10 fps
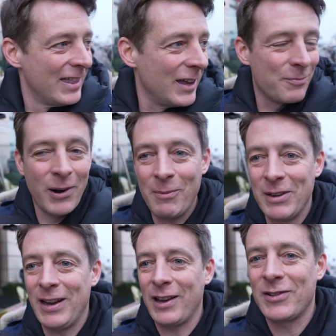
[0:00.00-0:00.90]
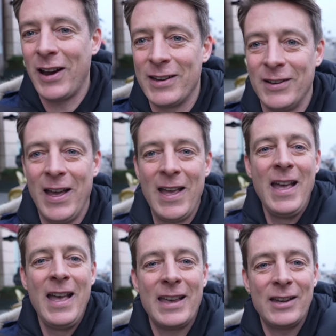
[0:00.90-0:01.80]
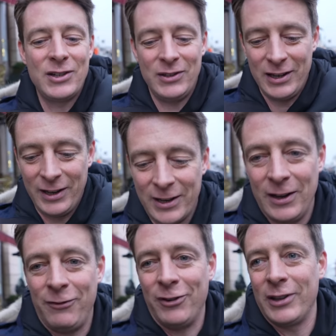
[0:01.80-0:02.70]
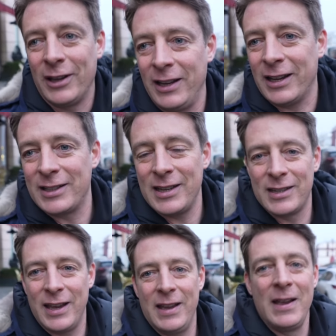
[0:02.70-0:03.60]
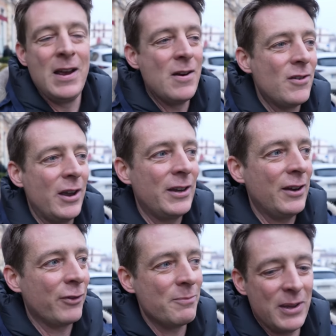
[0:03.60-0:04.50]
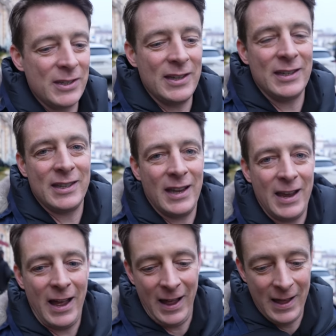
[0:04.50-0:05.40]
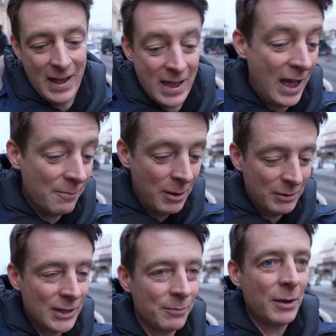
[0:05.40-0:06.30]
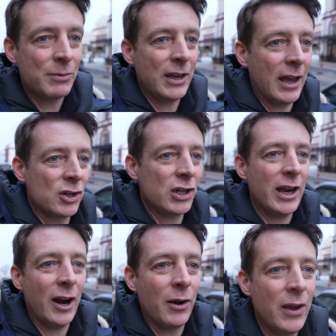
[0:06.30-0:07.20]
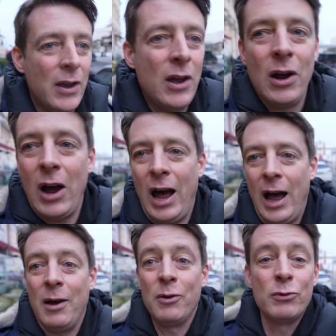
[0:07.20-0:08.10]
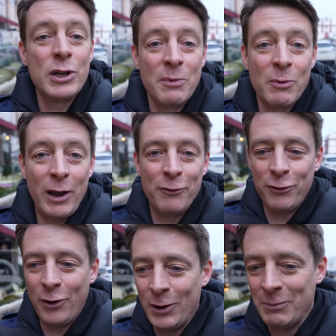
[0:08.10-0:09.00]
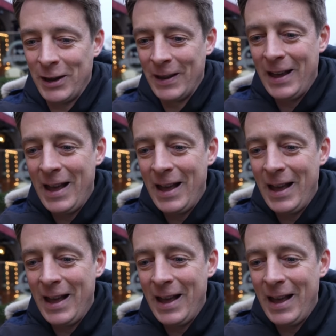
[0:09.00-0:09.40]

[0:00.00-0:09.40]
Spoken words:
They're probably not trying to get you to click on it for the clicks, since they run a different business. And maybe sometimes they actually are reasonably well informed.